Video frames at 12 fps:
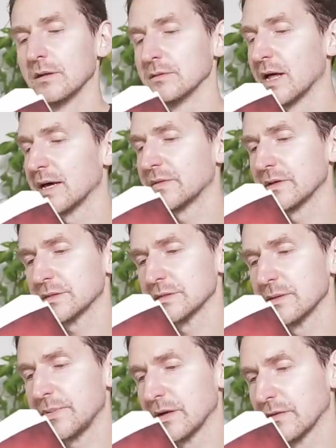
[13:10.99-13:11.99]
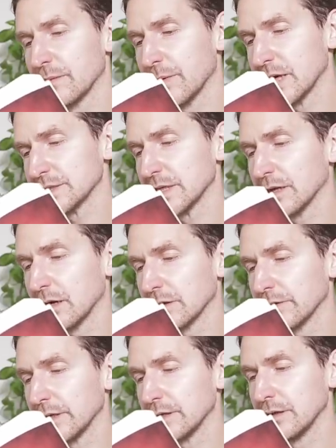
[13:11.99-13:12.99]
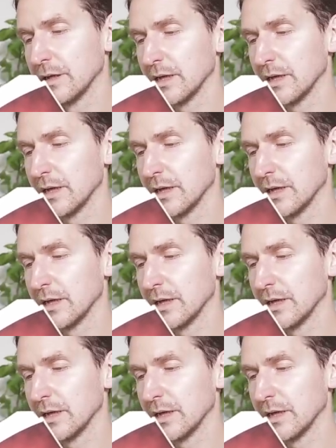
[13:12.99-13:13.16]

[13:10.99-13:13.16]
Lying there sleeping on the mossy concrete,